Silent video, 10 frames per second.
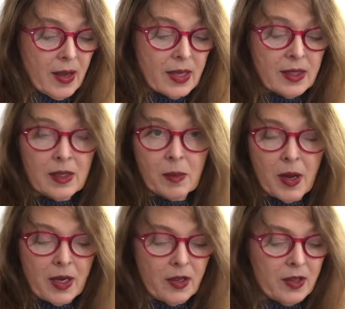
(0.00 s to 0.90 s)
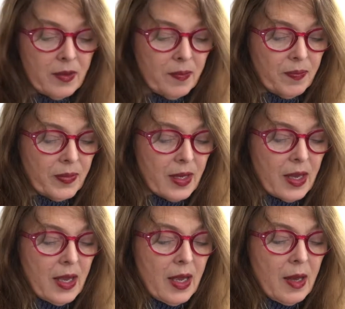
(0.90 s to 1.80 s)
as inspired.
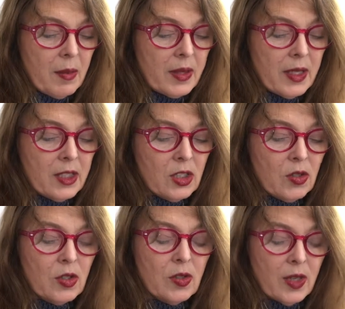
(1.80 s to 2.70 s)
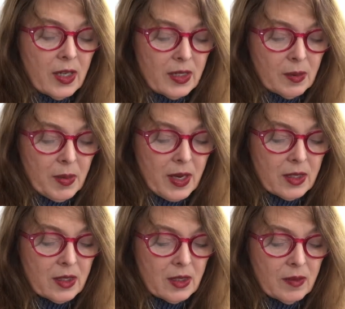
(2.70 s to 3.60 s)
But this you do not
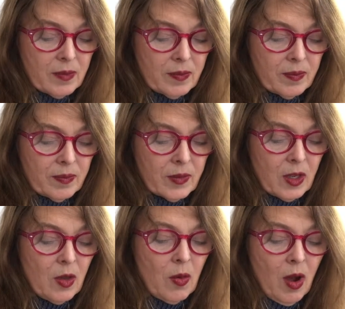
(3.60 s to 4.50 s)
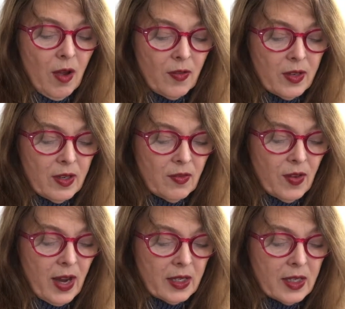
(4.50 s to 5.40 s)
expect. You often, in
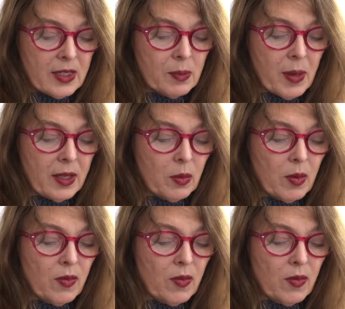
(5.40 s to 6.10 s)
fact, expect the